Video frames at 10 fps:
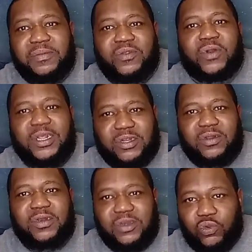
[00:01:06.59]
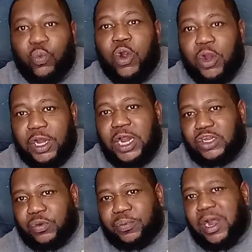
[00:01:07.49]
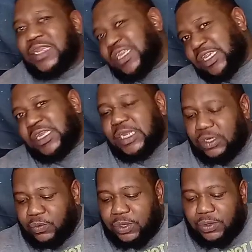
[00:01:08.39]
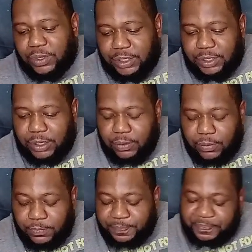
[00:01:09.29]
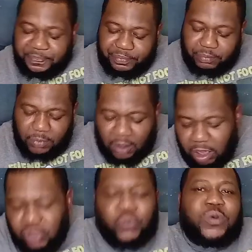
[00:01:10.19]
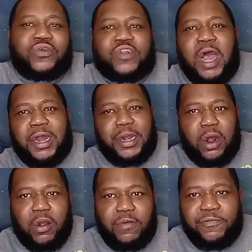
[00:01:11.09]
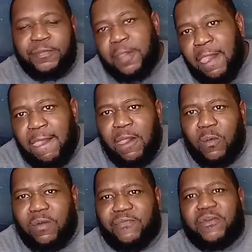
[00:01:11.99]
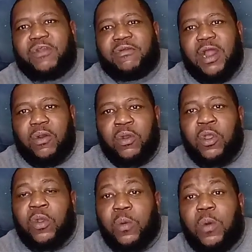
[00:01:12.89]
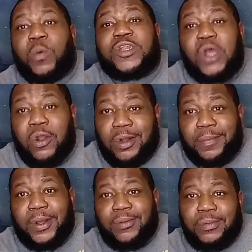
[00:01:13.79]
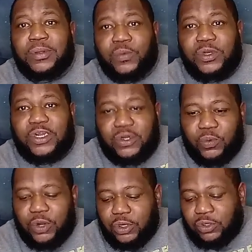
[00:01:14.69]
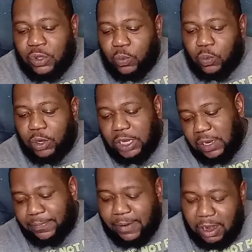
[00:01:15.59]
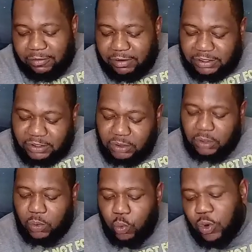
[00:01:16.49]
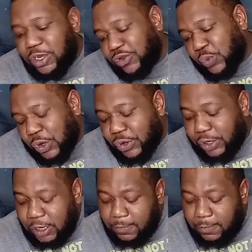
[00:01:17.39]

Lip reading: So that's you working at your process to get to where you need to go. So we're gonna start it off with figuring out what we're talking about, which is the word, work in progress. What is work?